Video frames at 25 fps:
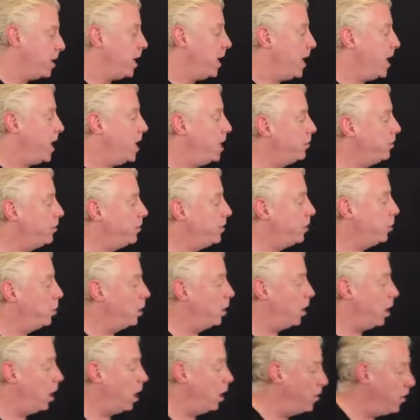If there
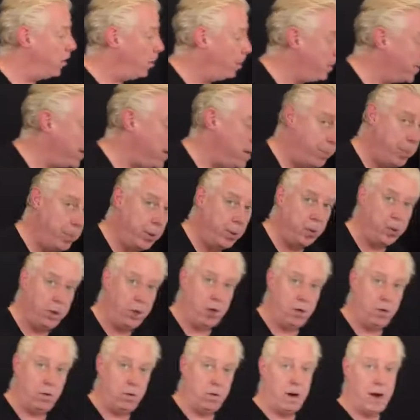were other people
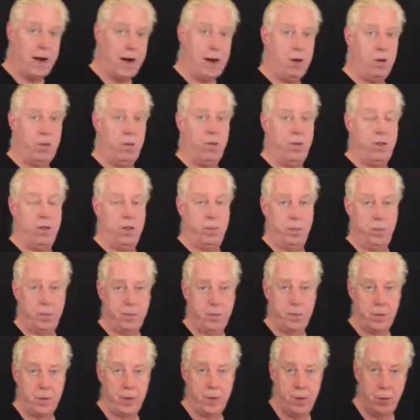around them
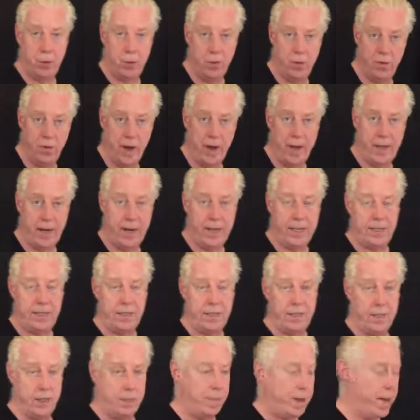that were violating
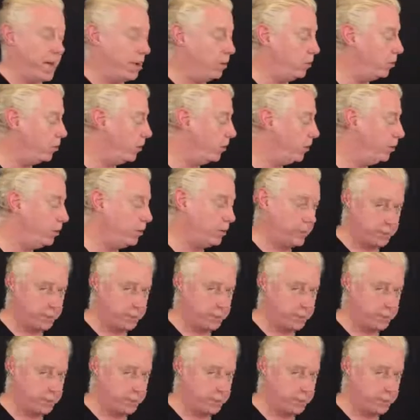their boundaries,